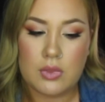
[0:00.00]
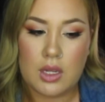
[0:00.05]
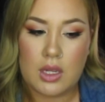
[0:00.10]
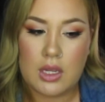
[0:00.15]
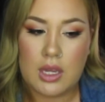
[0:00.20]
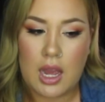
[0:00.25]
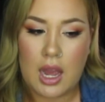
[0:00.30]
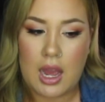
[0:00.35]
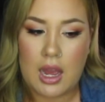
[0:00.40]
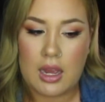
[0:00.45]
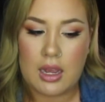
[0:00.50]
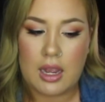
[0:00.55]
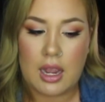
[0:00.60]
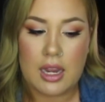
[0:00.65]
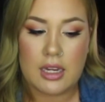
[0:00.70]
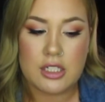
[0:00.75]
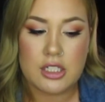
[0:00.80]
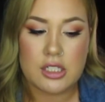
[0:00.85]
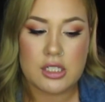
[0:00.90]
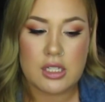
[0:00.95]
yeah,
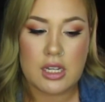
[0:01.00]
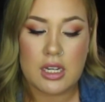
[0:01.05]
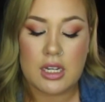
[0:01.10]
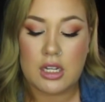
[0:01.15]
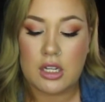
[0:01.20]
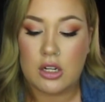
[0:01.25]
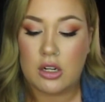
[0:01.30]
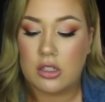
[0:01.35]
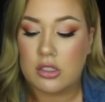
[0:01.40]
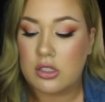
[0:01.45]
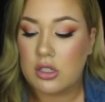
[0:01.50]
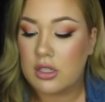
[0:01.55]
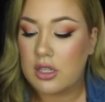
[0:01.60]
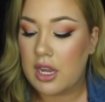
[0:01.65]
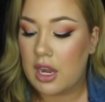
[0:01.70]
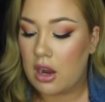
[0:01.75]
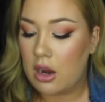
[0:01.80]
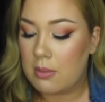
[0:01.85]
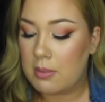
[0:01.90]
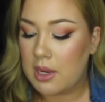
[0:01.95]
I just, you know, so
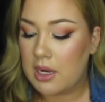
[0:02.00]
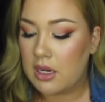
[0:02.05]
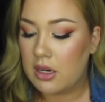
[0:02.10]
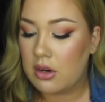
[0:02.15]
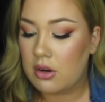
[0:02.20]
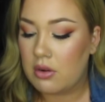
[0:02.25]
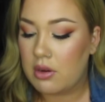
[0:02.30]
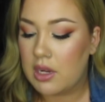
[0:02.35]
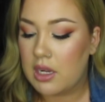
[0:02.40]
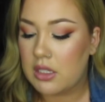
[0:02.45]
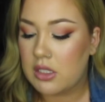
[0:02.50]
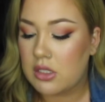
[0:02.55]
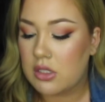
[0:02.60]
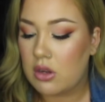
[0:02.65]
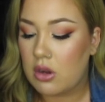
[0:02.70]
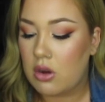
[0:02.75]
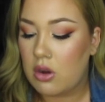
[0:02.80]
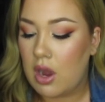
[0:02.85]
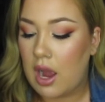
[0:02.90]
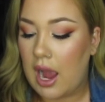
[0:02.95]
they are made in Korea,
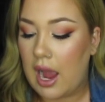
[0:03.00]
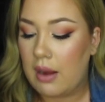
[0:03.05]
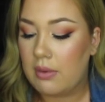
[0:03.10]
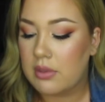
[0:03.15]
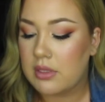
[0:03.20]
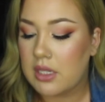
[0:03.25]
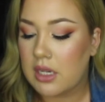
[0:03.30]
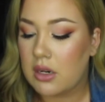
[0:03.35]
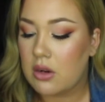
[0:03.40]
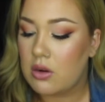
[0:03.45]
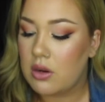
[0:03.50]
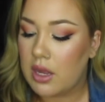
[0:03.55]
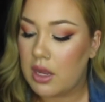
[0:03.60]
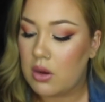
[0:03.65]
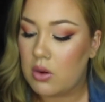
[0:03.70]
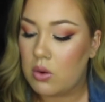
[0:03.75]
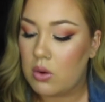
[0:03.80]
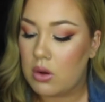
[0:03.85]
so I was like, okay,